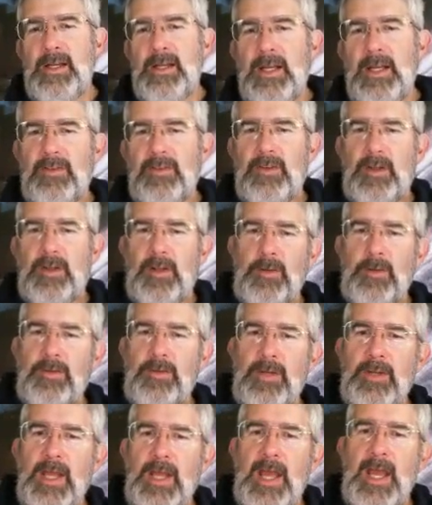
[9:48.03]
It's
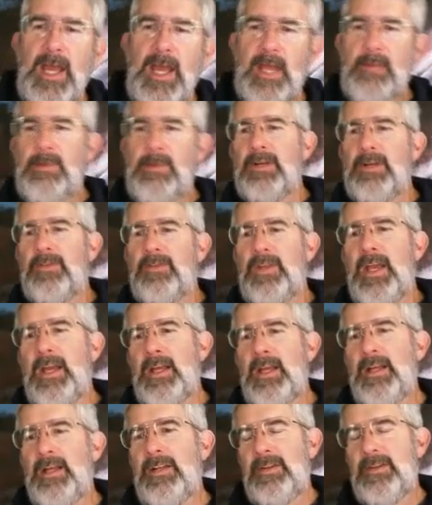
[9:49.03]
closer to A because
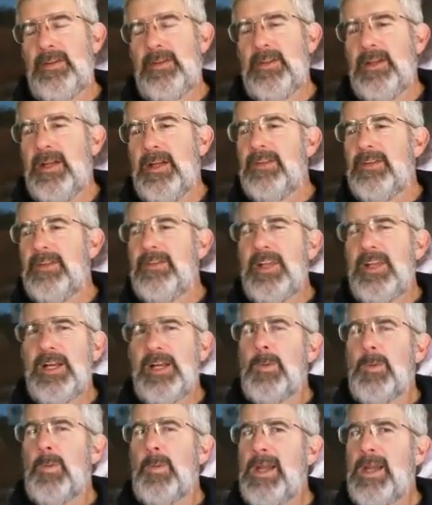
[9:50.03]
A, it's like
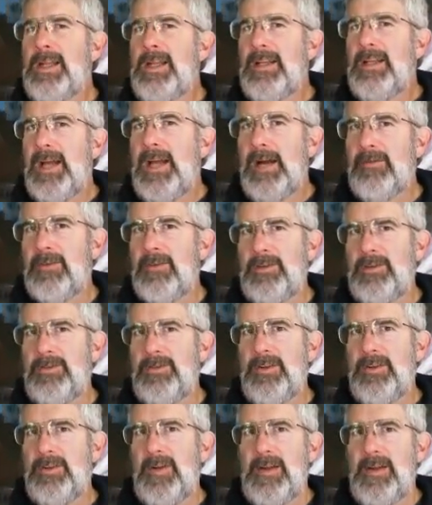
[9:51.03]
a weighted
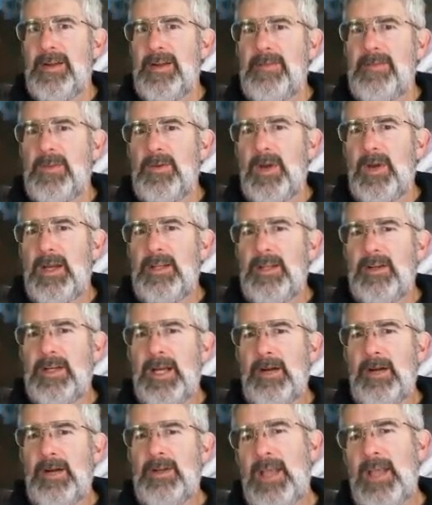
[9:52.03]
average, right? You're
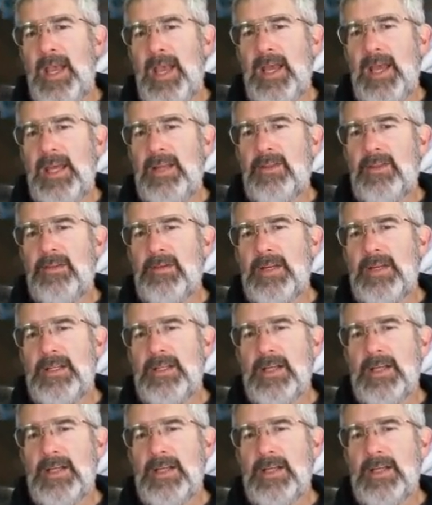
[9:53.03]
counting A 3